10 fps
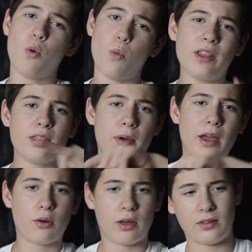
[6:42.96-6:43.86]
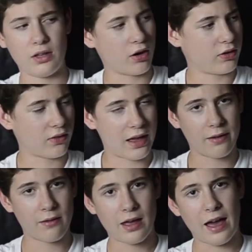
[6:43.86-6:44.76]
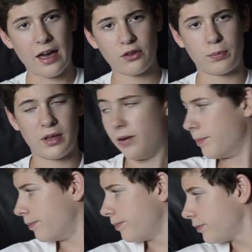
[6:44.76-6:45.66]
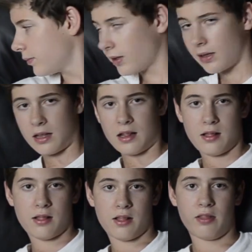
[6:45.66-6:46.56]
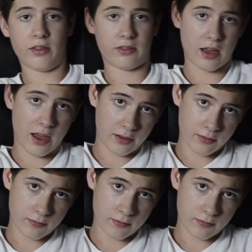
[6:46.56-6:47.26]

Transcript: with the micro SD card slot has been this guy.